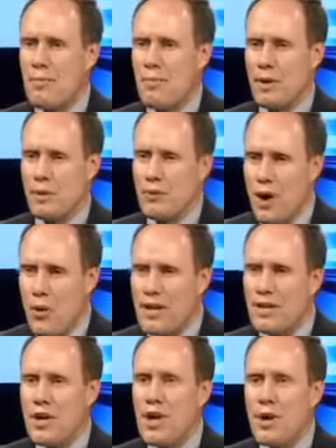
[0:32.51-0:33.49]
but you know
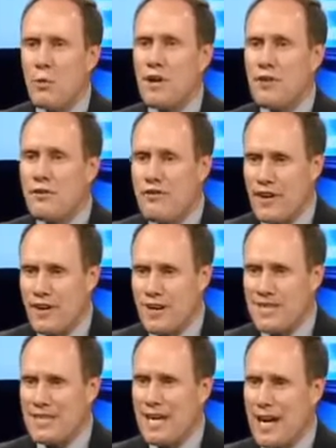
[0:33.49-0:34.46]
it when you feel
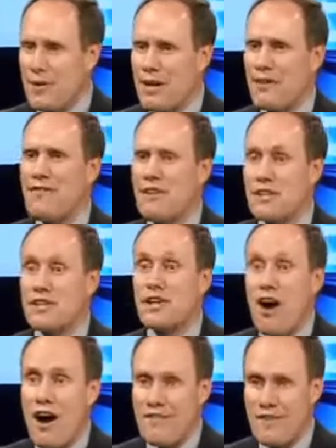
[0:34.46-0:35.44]
it. And what you feel is
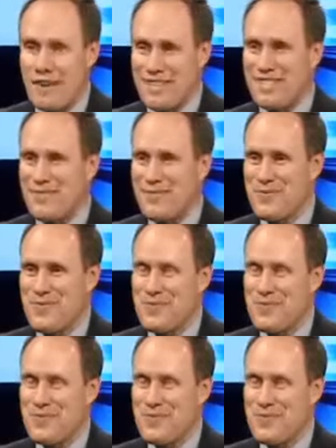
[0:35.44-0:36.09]
confidence.